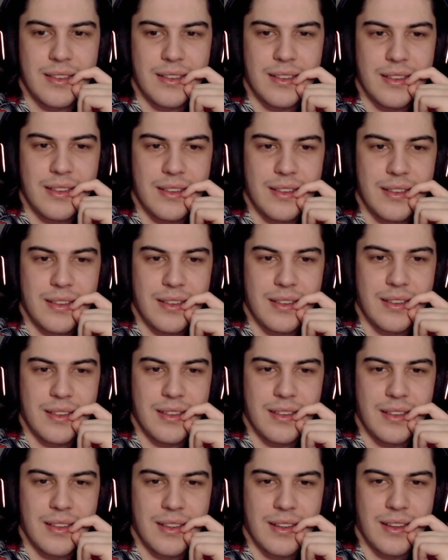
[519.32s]

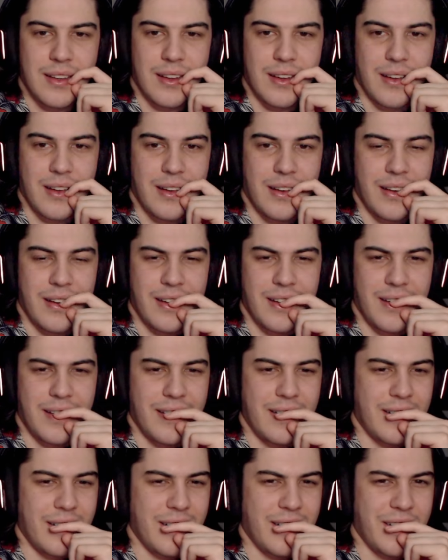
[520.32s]

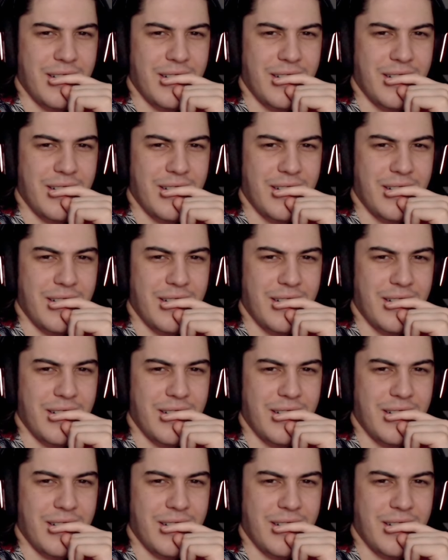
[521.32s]
Nobody speaks.